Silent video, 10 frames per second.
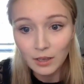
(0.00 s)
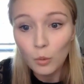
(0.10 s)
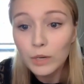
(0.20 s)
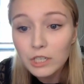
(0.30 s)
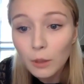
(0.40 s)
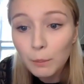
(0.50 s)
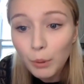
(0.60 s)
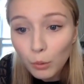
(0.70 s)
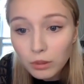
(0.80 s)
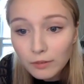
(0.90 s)
We shall
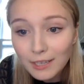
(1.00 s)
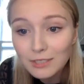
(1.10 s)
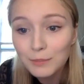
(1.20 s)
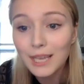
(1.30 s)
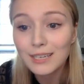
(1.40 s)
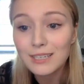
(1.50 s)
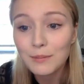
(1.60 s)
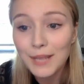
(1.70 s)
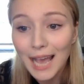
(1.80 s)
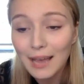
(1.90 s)
both of us begin to
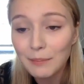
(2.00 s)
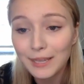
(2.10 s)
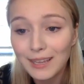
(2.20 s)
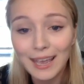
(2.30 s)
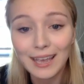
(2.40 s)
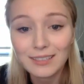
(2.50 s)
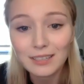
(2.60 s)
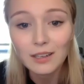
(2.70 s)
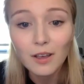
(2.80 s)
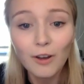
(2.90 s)
be happy, and